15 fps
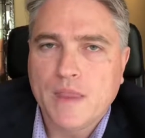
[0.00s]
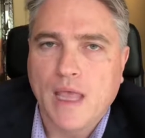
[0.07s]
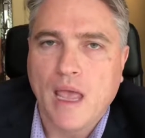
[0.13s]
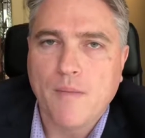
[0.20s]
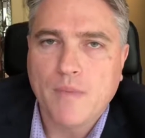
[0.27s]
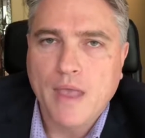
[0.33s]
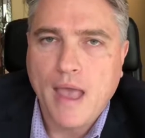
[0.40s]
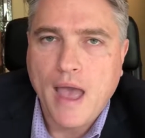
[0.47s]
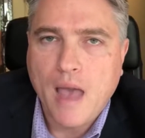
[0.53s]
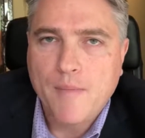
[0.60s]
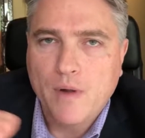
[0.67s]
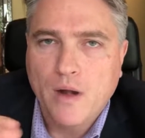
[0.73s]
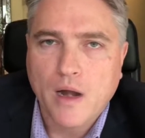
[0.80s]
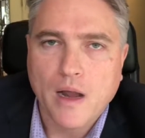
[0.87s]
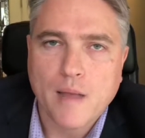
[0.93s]
MCAP
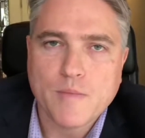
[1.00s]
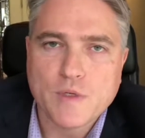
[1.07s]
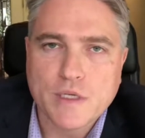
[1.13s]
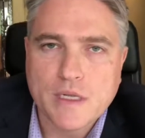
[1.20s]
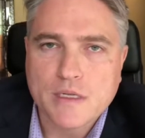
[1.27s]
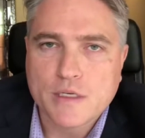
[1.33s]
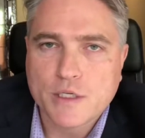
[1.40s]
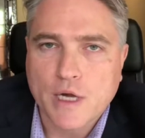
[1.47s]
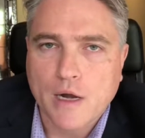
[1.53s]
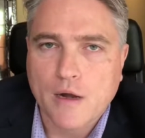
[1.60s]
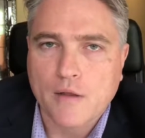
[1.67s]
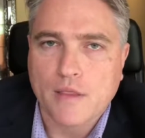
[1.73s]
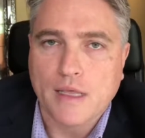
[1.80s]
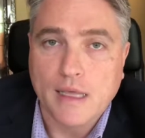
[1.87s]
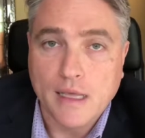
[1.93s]
and RMG
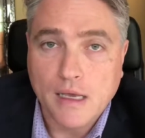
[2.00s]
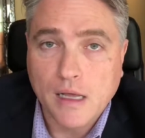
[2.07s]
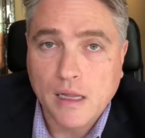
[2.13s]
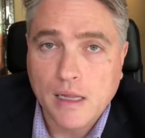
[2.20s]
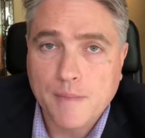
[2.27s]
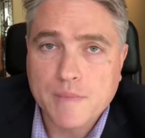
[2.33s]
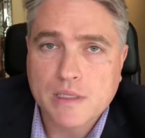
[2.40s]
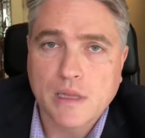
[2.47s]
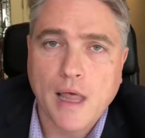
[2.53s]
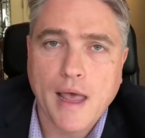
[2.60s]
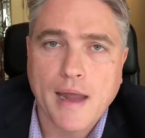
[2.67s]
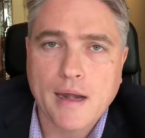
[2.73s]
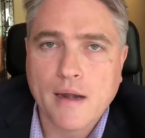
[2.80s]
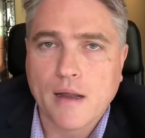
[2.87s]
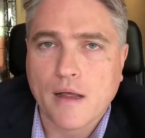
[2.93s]
share the Eclipse
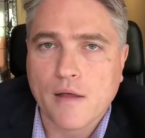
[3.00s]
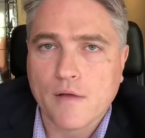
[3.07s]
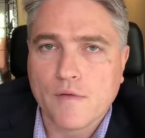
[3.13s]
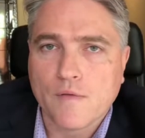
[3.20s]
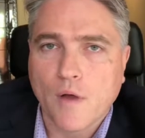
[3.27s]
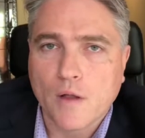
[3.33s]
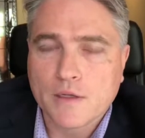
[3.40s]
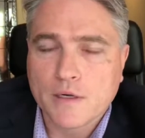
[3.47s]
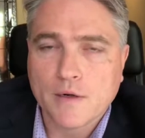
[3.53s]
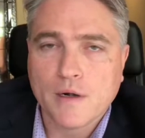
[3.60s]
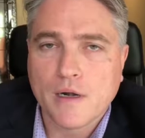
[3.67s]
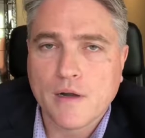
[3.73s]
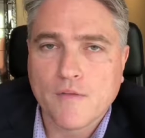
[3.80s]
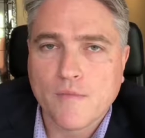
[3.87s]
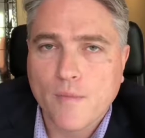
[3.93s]
line of
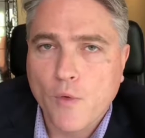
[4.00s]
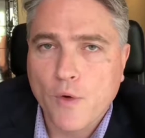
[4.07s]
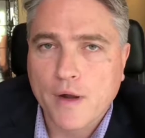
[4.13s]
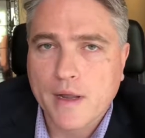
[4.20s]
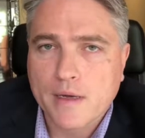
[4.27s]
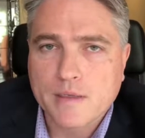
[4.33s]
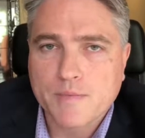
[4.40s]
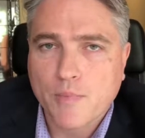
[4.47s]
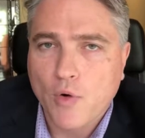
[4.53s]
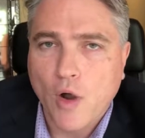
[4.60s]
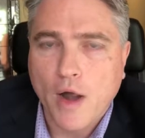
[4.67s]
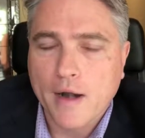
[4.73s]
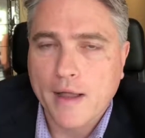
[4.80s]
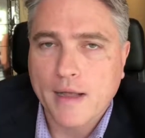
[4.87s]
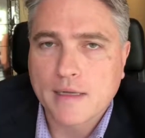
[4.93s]
alternative mortgage
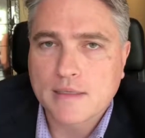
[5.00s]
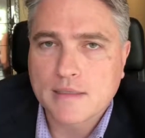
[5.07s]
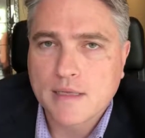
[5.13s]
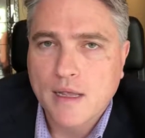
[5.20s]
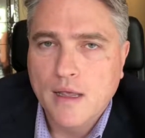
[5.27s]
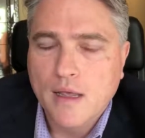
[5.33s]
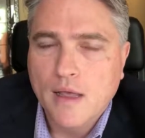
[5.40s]
products.